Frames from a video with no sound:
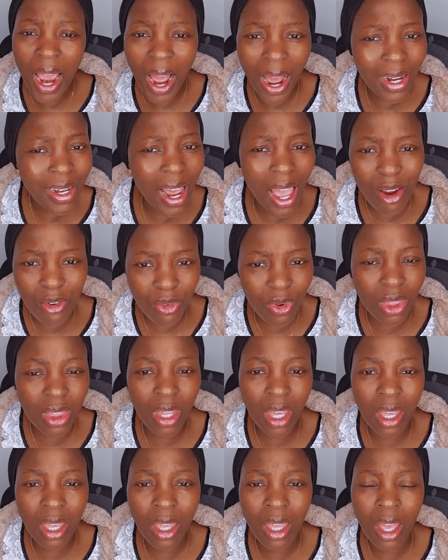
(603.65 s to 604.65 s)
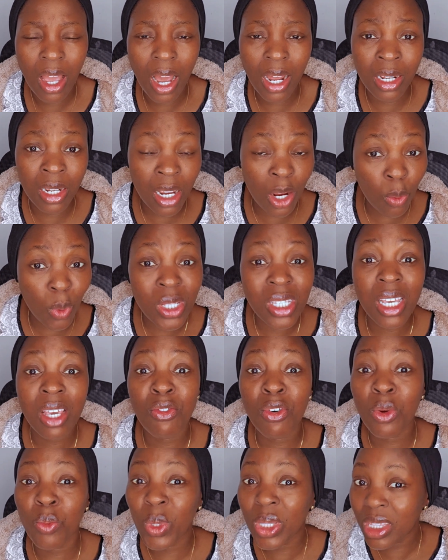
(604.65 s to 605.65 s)
It had everything, and it
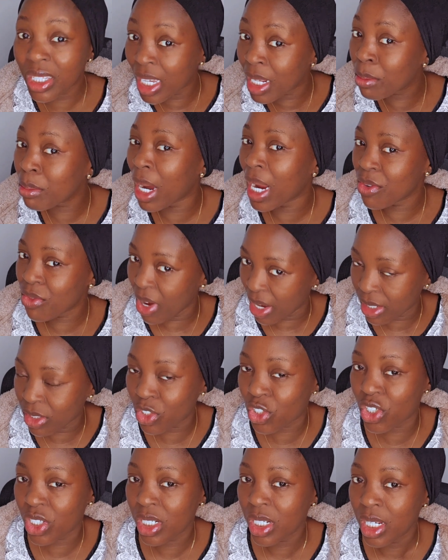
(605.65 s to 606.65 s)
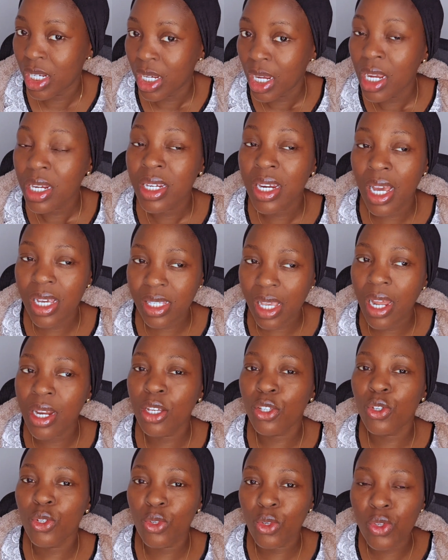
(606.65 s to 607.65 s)
was even within my range.
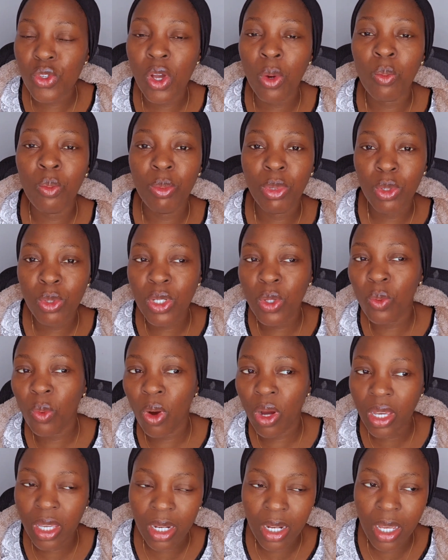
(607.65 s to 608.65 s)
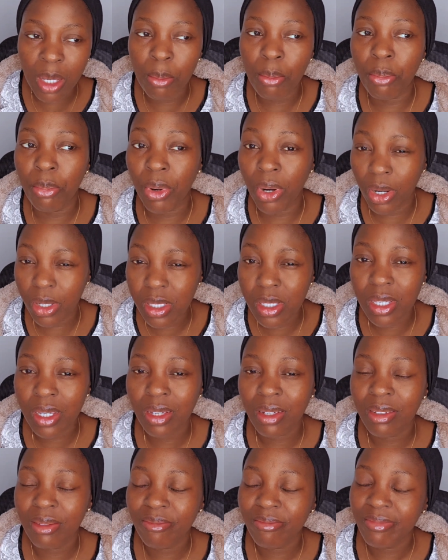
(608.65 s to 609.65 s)
Yes, I need to do some building work in it,
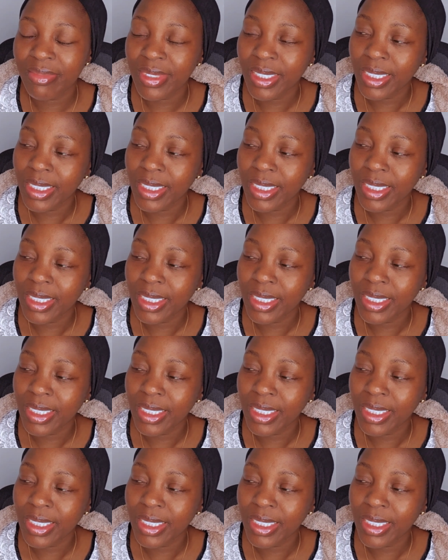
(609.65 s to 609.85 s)
but